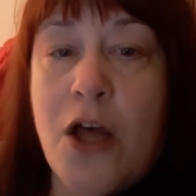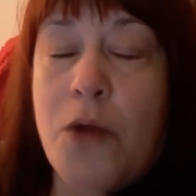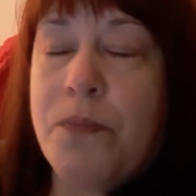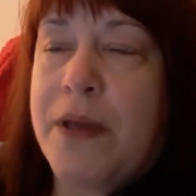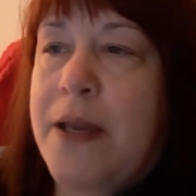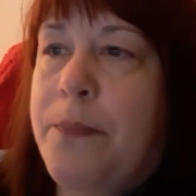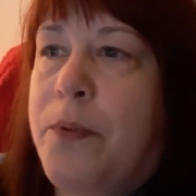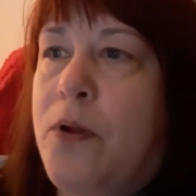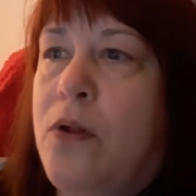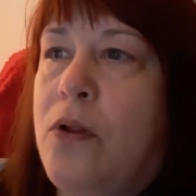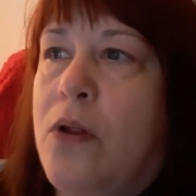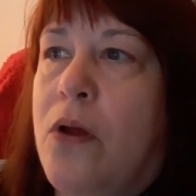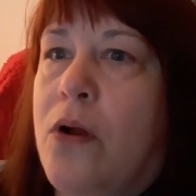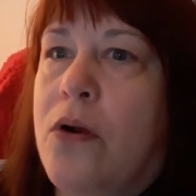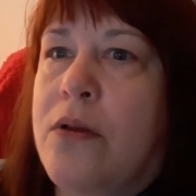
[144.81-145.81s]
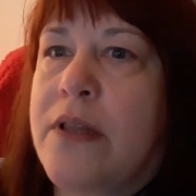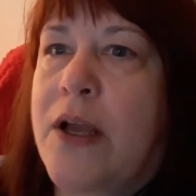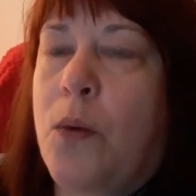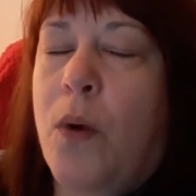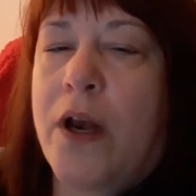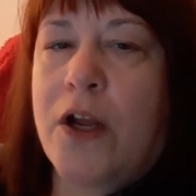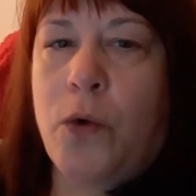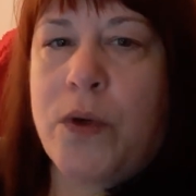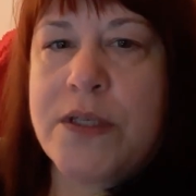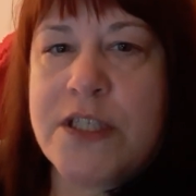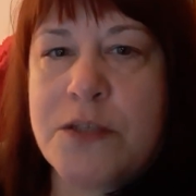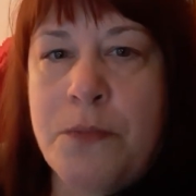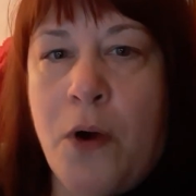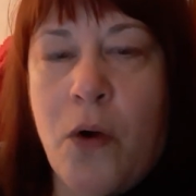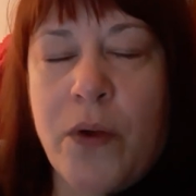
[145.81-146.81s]
People that want to quit
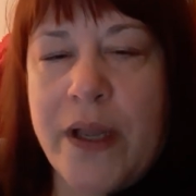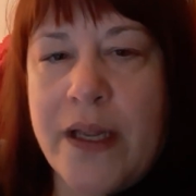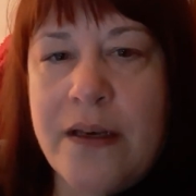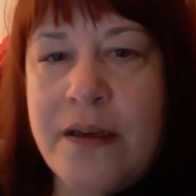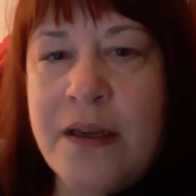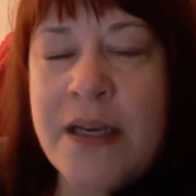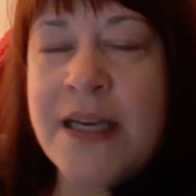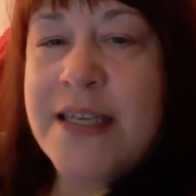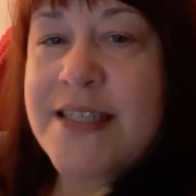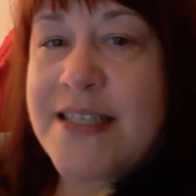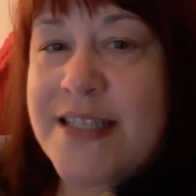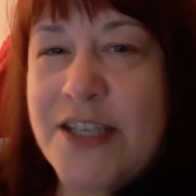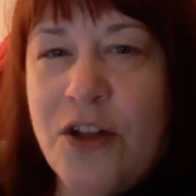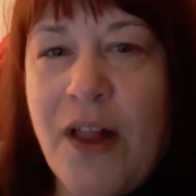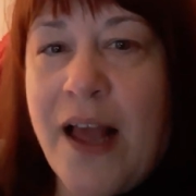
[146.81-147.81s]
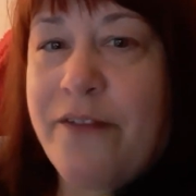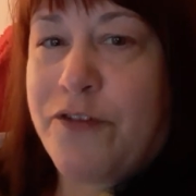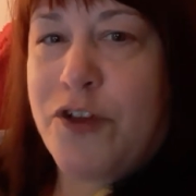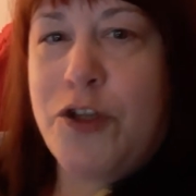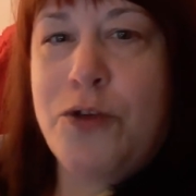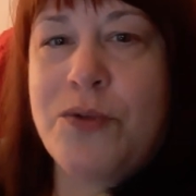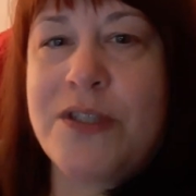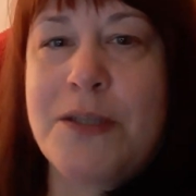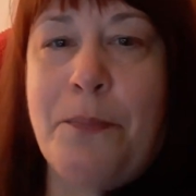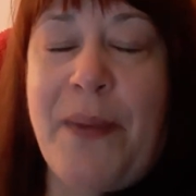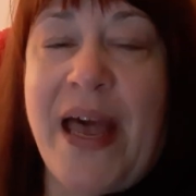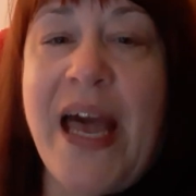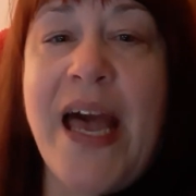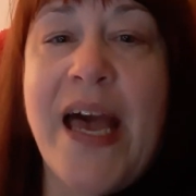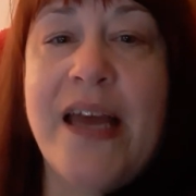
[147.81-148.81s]
smoking still have to use the
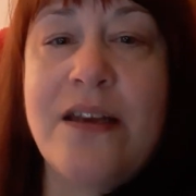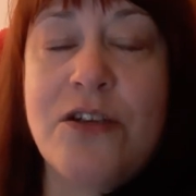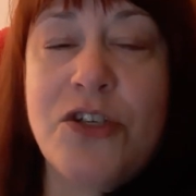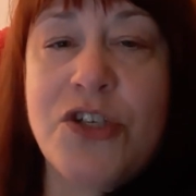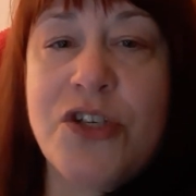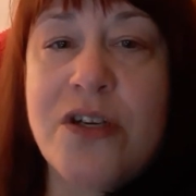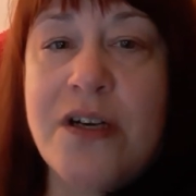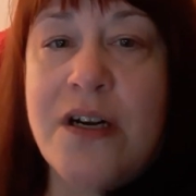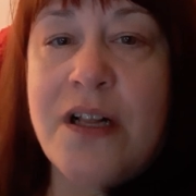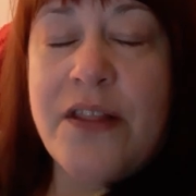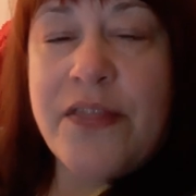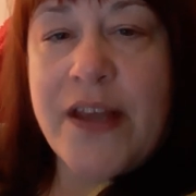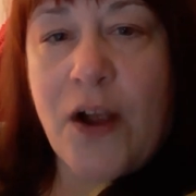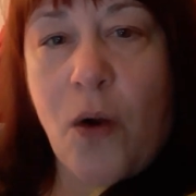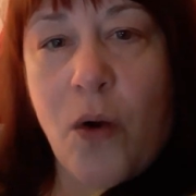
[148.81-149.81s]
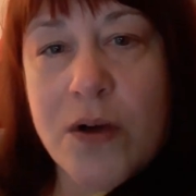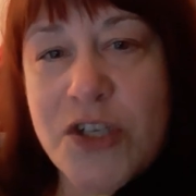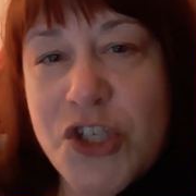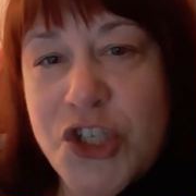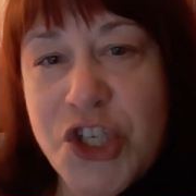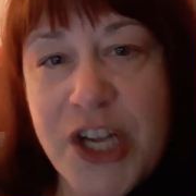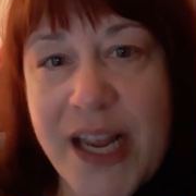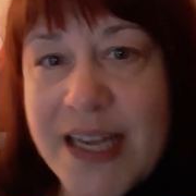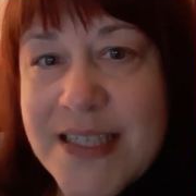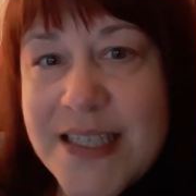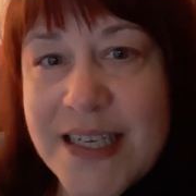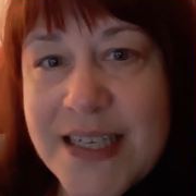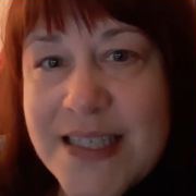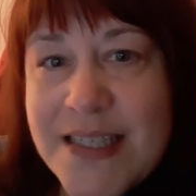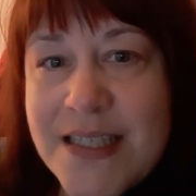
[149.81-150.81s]
patch or
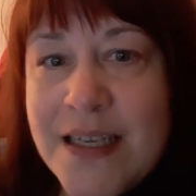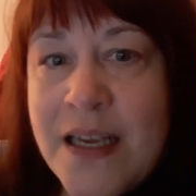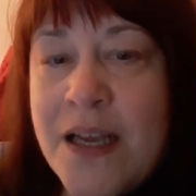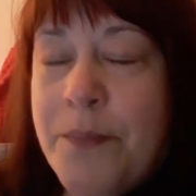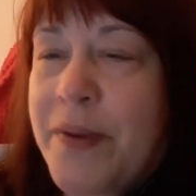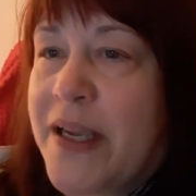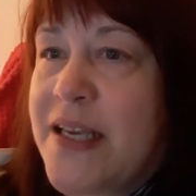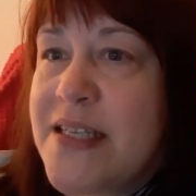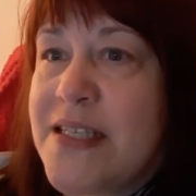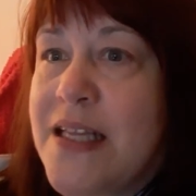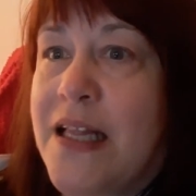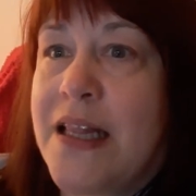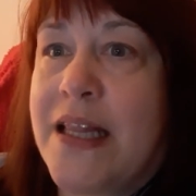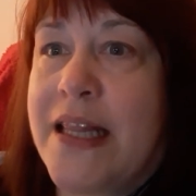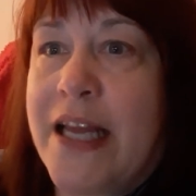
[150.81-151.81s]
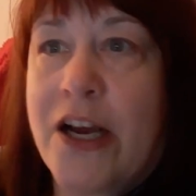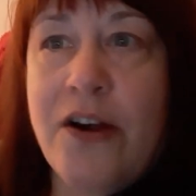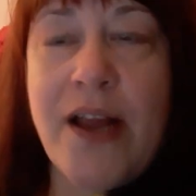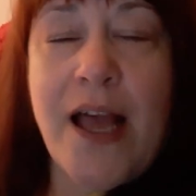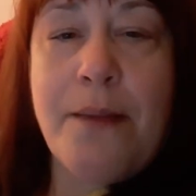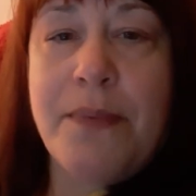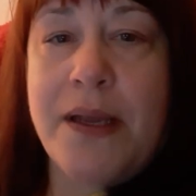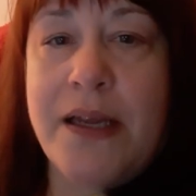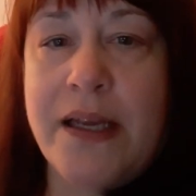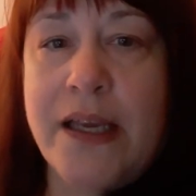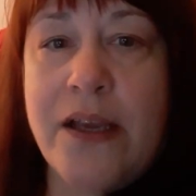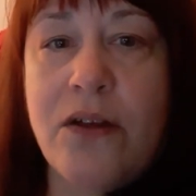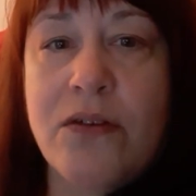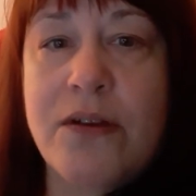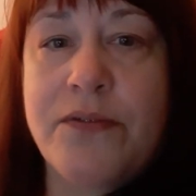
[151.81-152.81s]
Chantix because they're not being
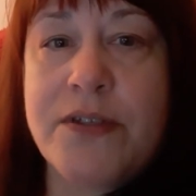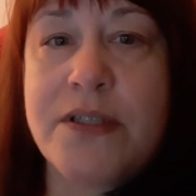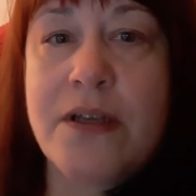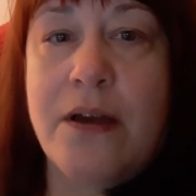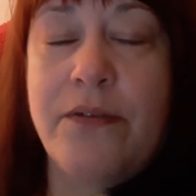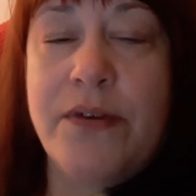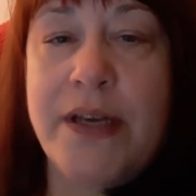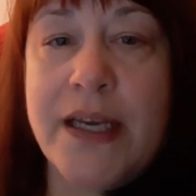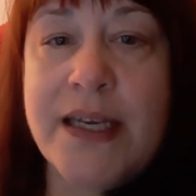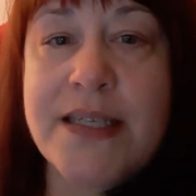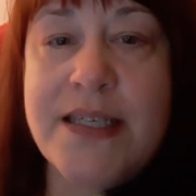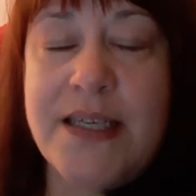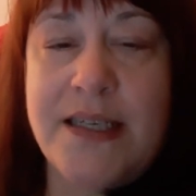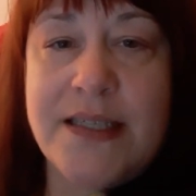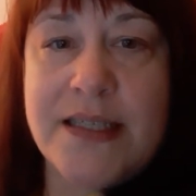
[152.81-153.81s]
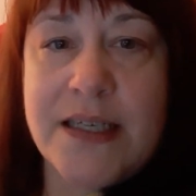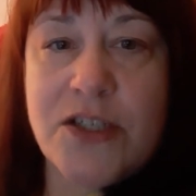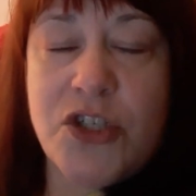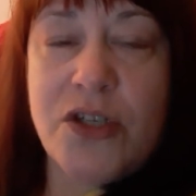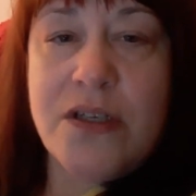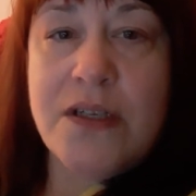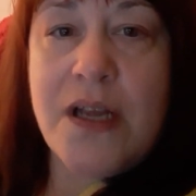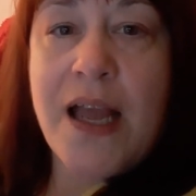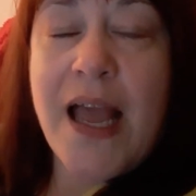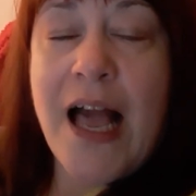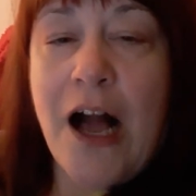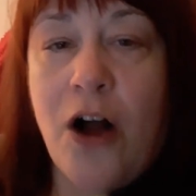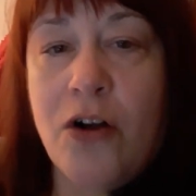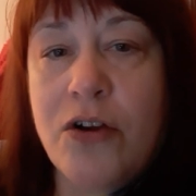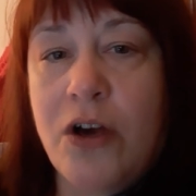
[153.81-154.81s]
healed of a nicotine addiction.
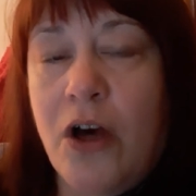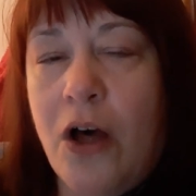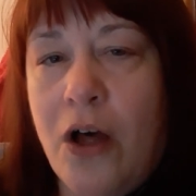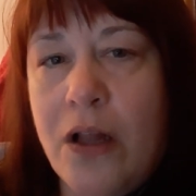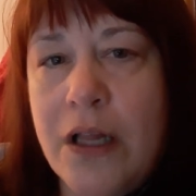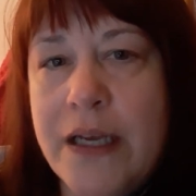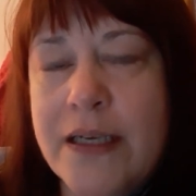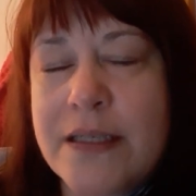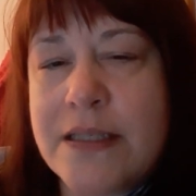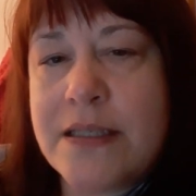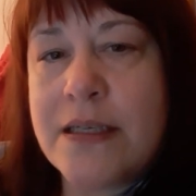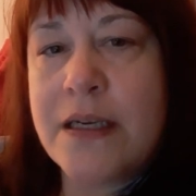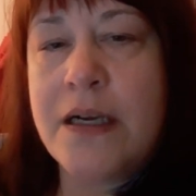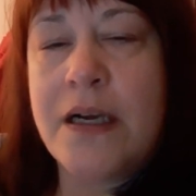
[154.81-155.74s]
Alcoholics